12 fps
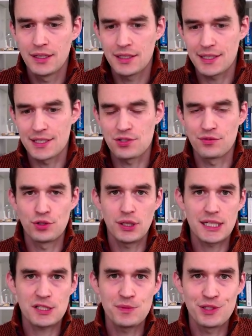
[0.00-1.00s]
Okay, so if you
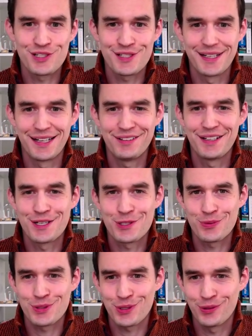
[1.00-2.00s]
lost me just now, here's
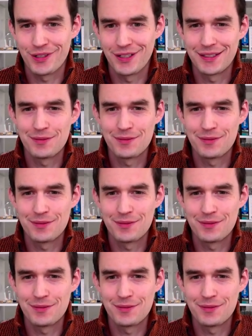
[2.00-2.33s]
what's going on.